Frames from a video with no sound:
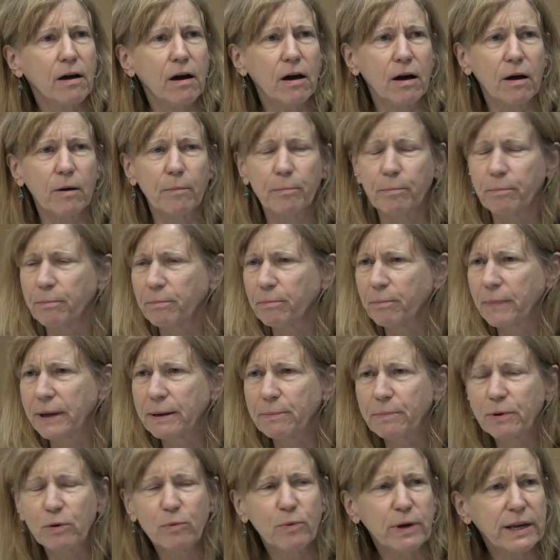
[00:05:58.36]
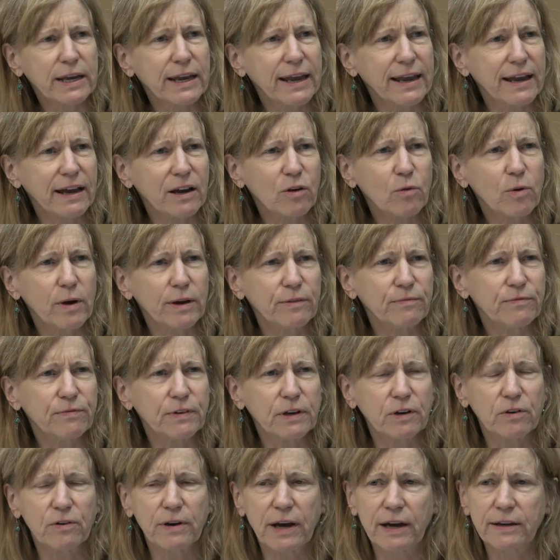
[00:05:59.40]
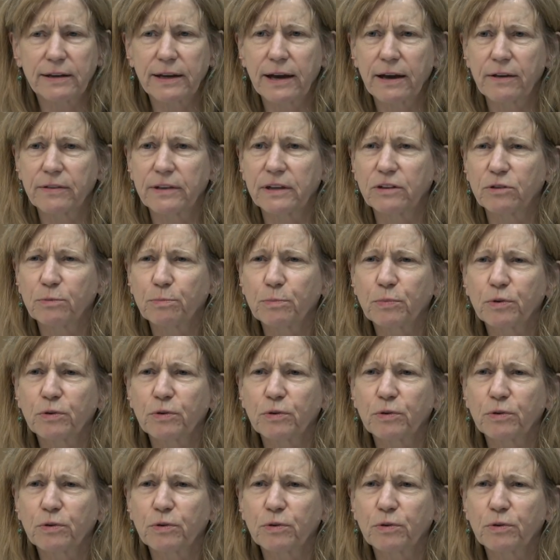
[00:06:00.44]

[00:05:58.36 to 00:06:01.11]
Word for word: um, maybe we can't quite figure out how these